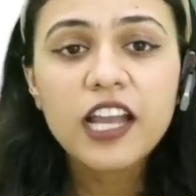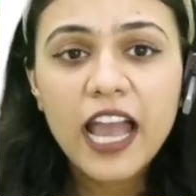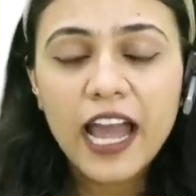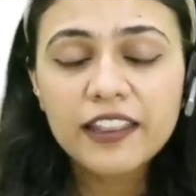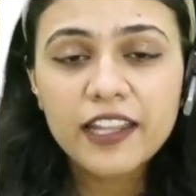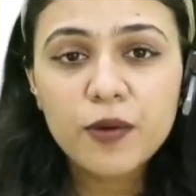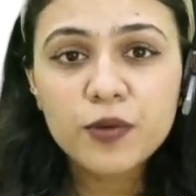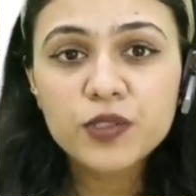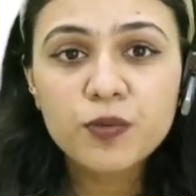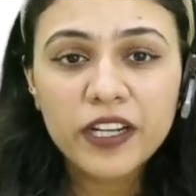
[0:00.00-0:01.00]
And there
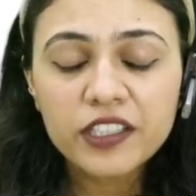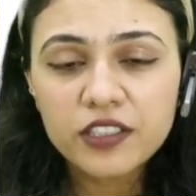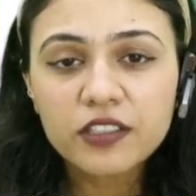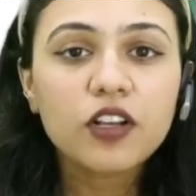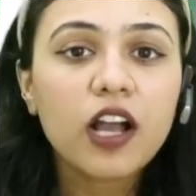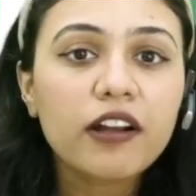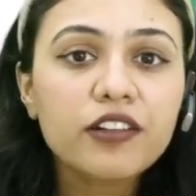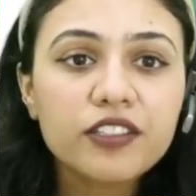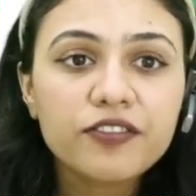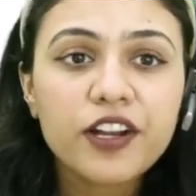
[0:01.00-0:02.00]
was one
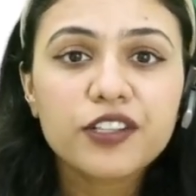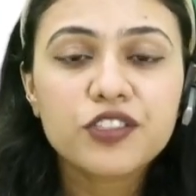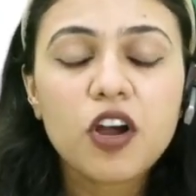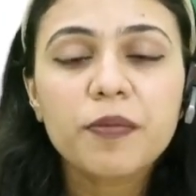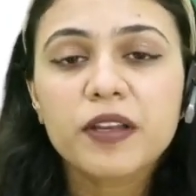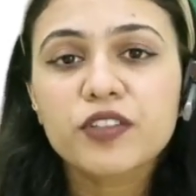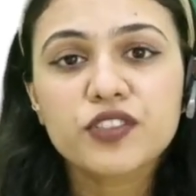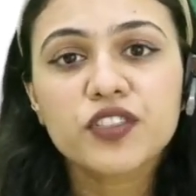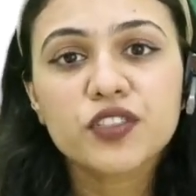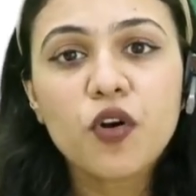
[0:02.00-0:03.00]
current affairs topic which
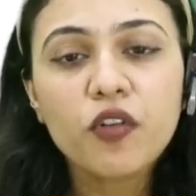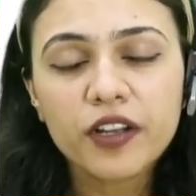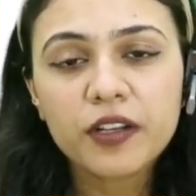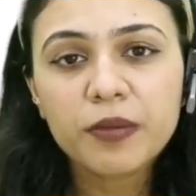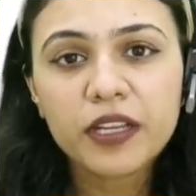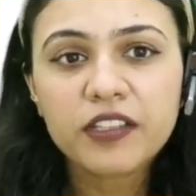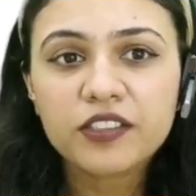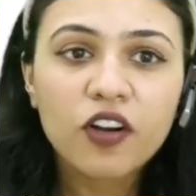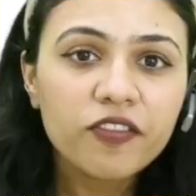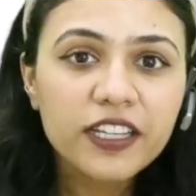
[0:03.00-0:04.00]
was COVID, because
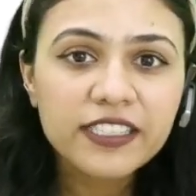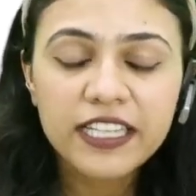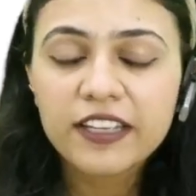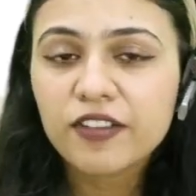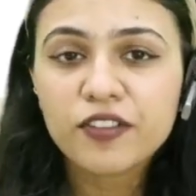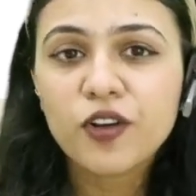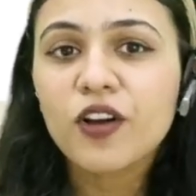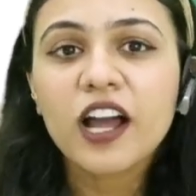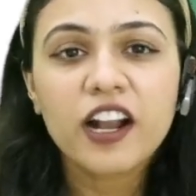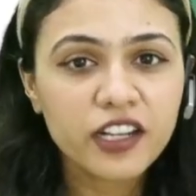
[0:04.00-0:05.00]
obviously we were
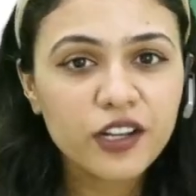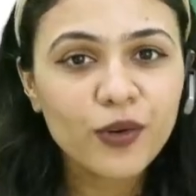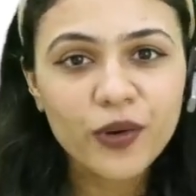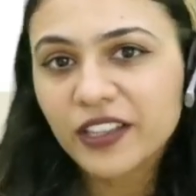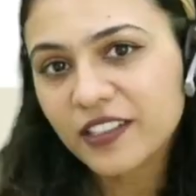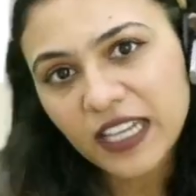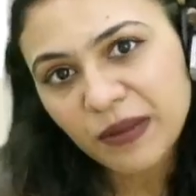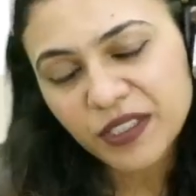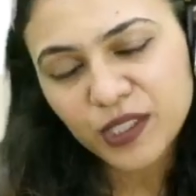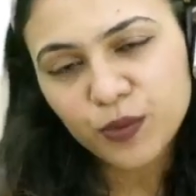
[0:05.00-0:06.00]
all undergoing the
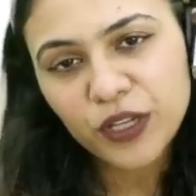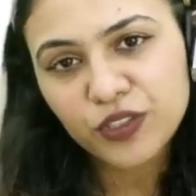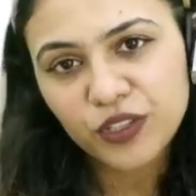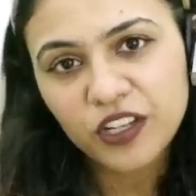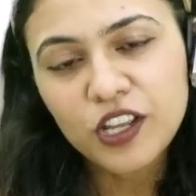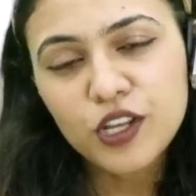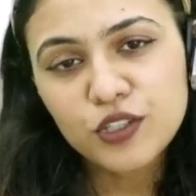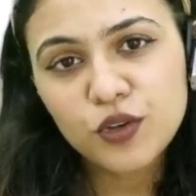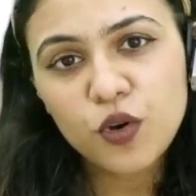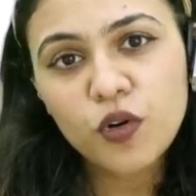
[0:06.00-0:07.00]
same situation.
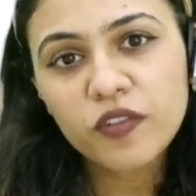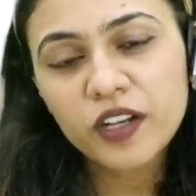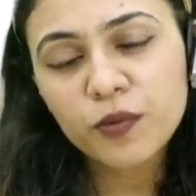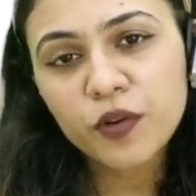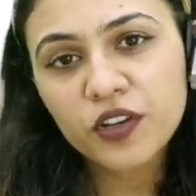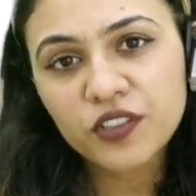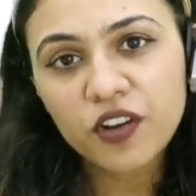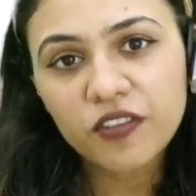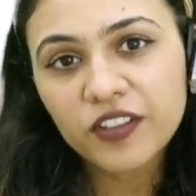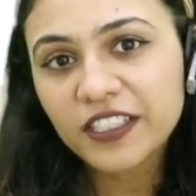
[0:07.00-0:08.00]
So COVID was
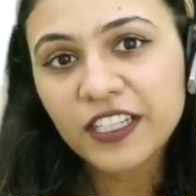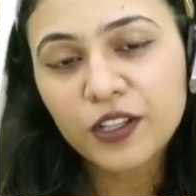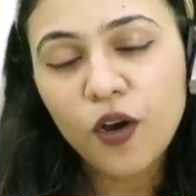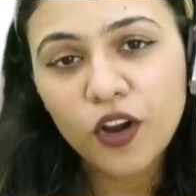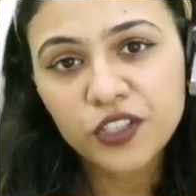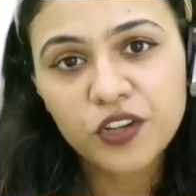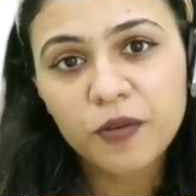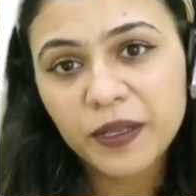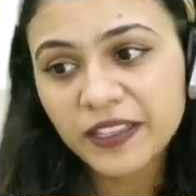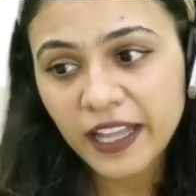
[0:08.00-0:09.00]
obviously the hot
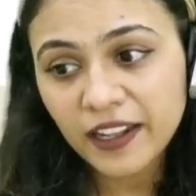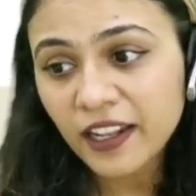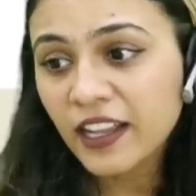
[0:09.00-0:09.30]
topic then.